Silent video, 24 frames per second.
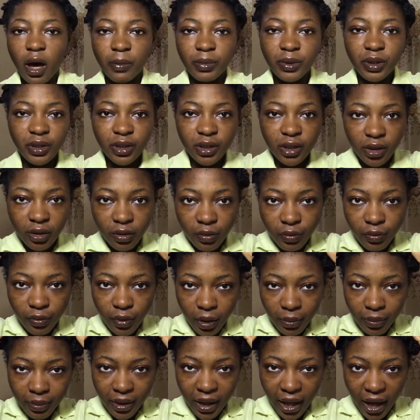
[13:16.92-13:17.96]
just going to
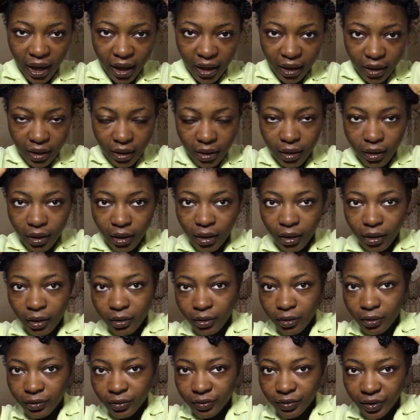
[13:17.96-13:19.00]
rub that
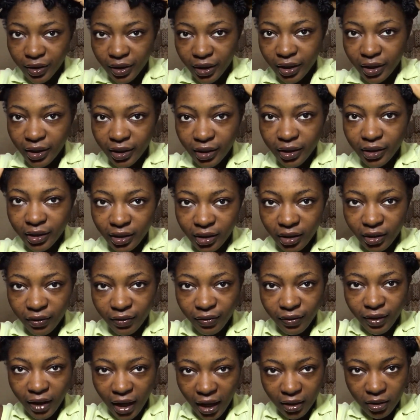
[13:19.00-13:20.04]
all over the
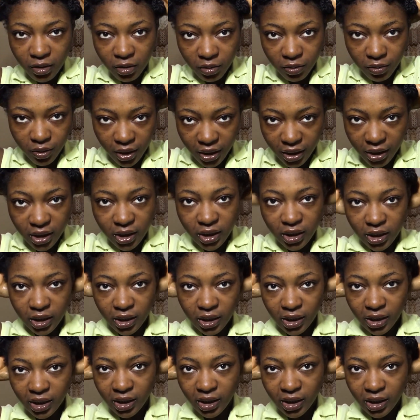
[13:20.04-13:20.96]
flat twists.